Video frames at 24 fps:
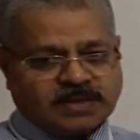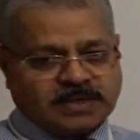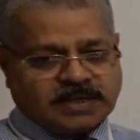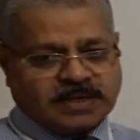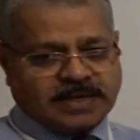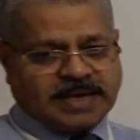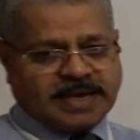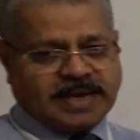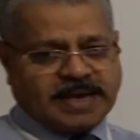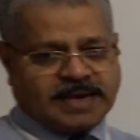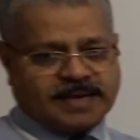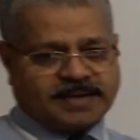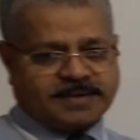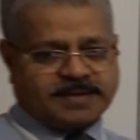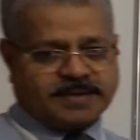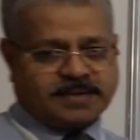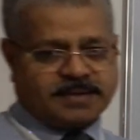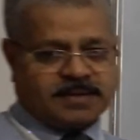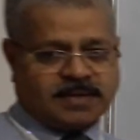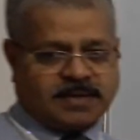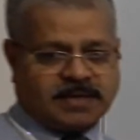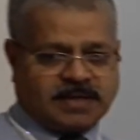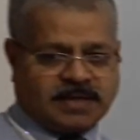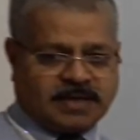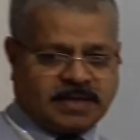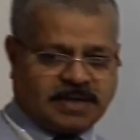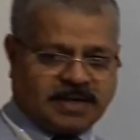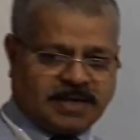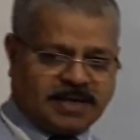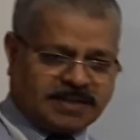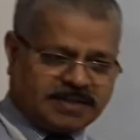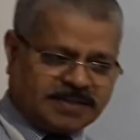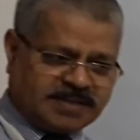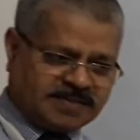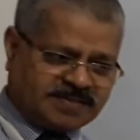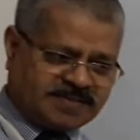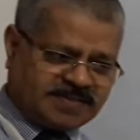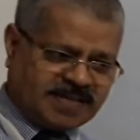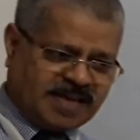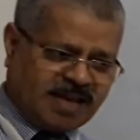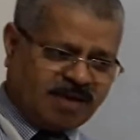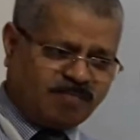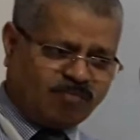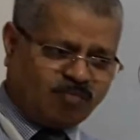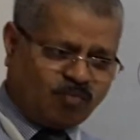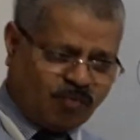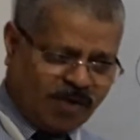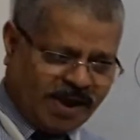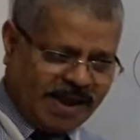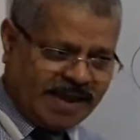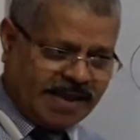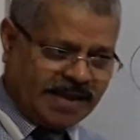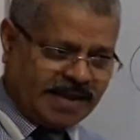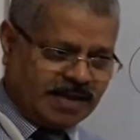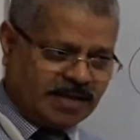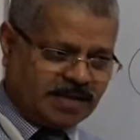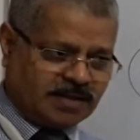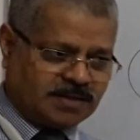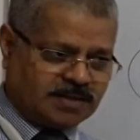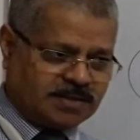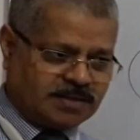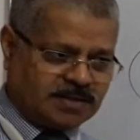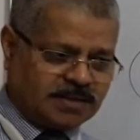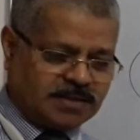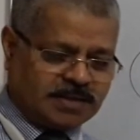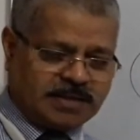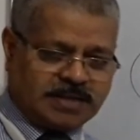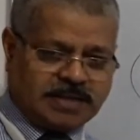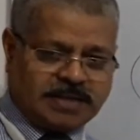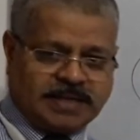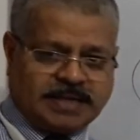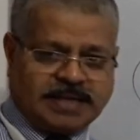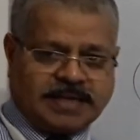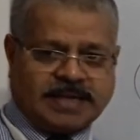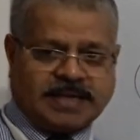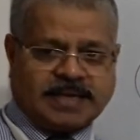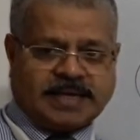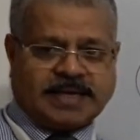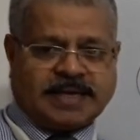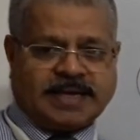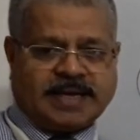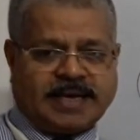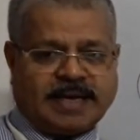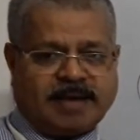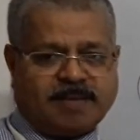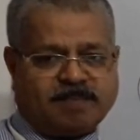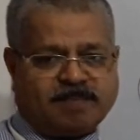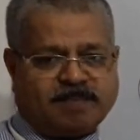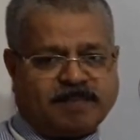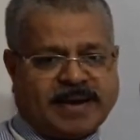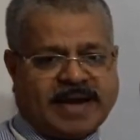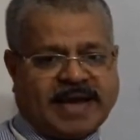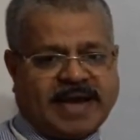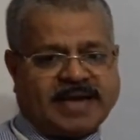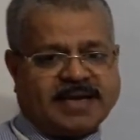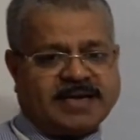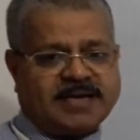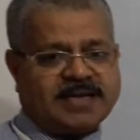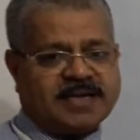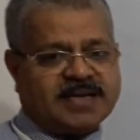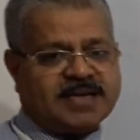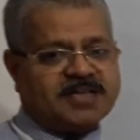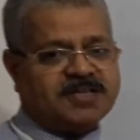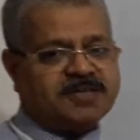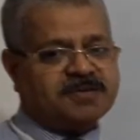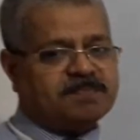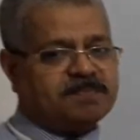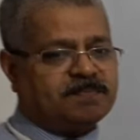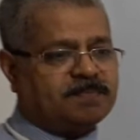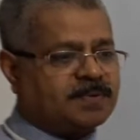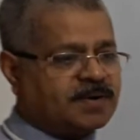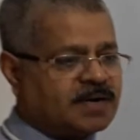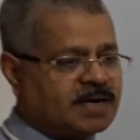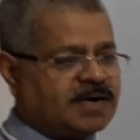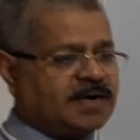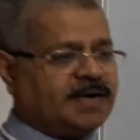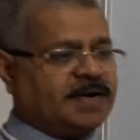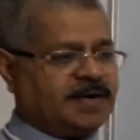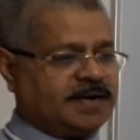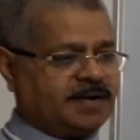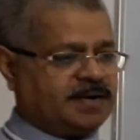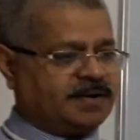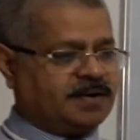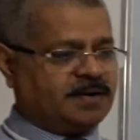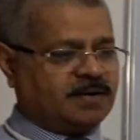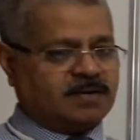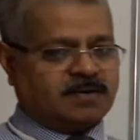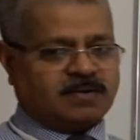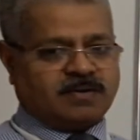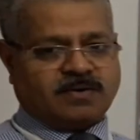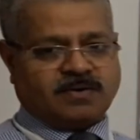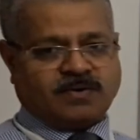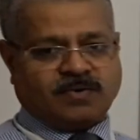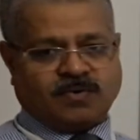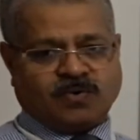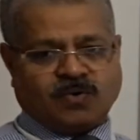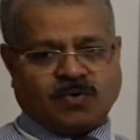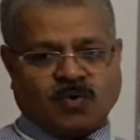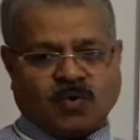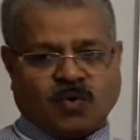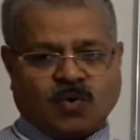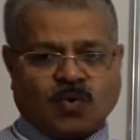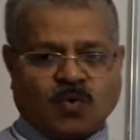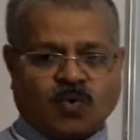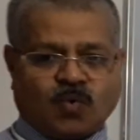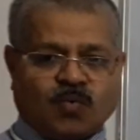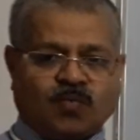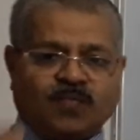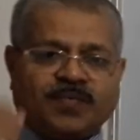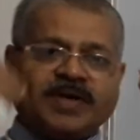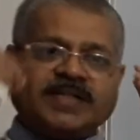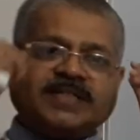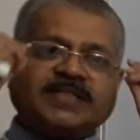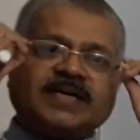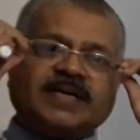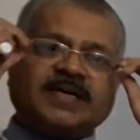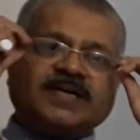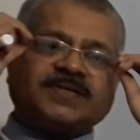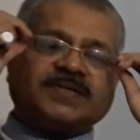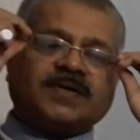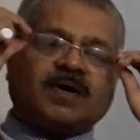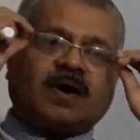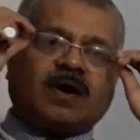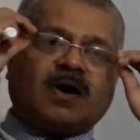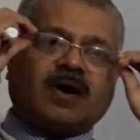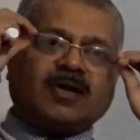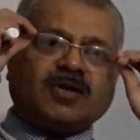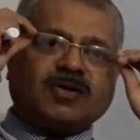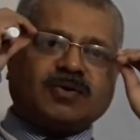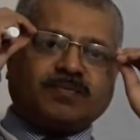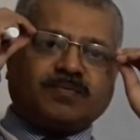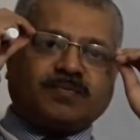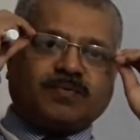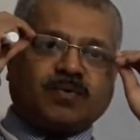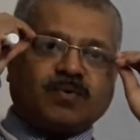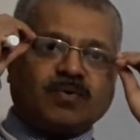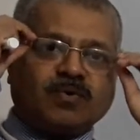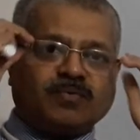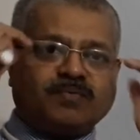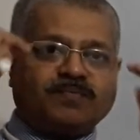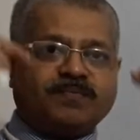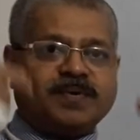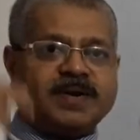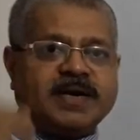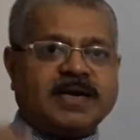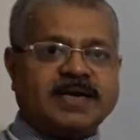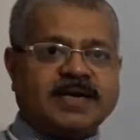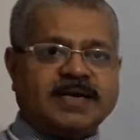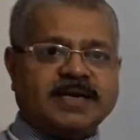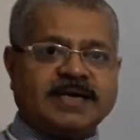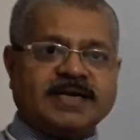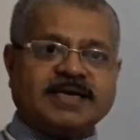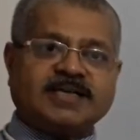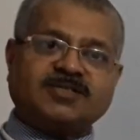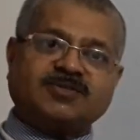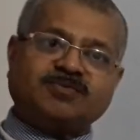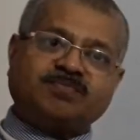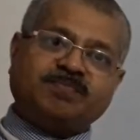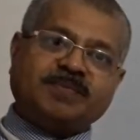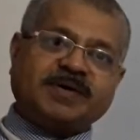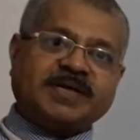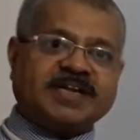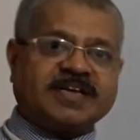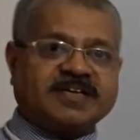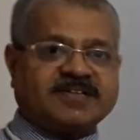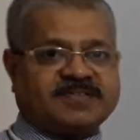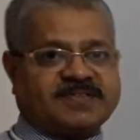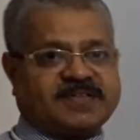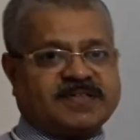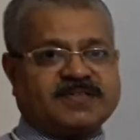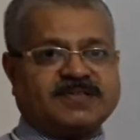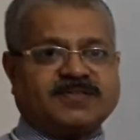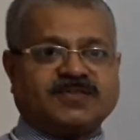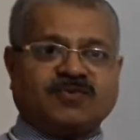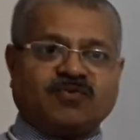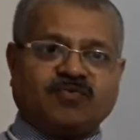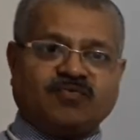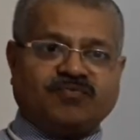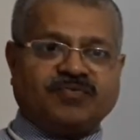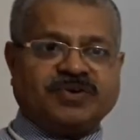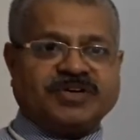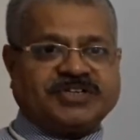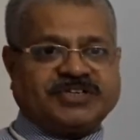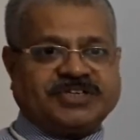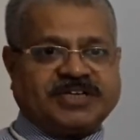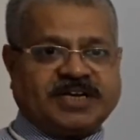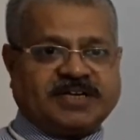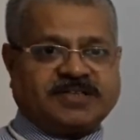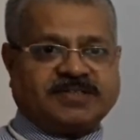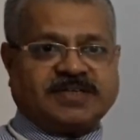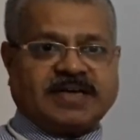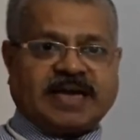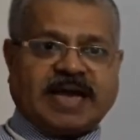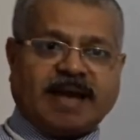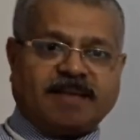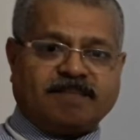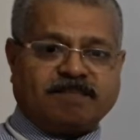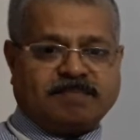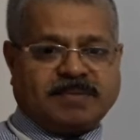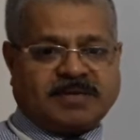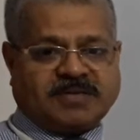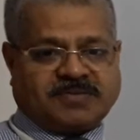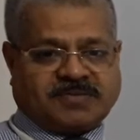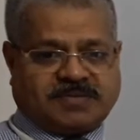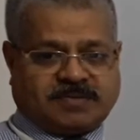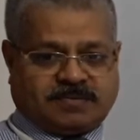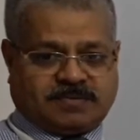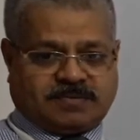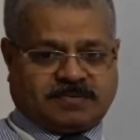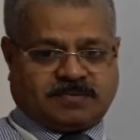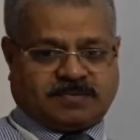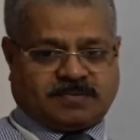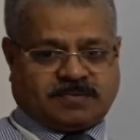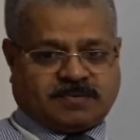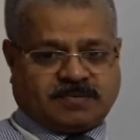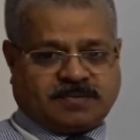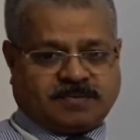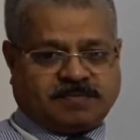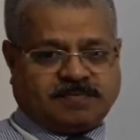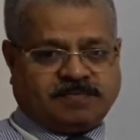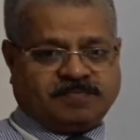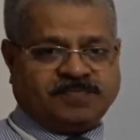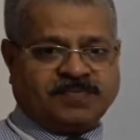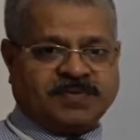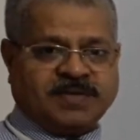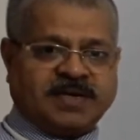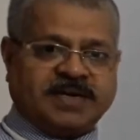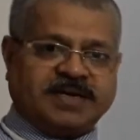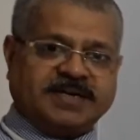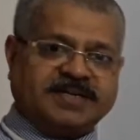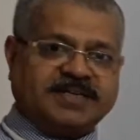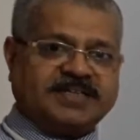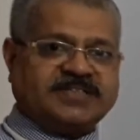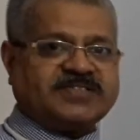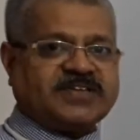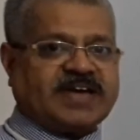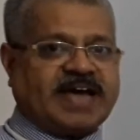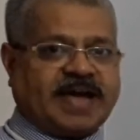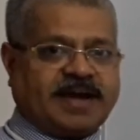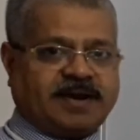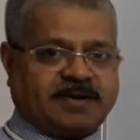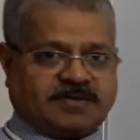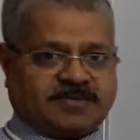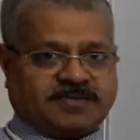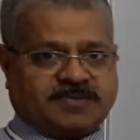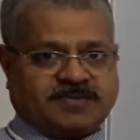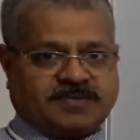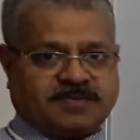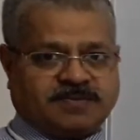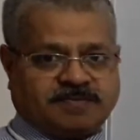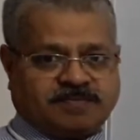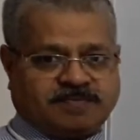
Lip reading: And in the same way, a man is burdened with his unfulfilled aspirations, wishes, ambitions, desires.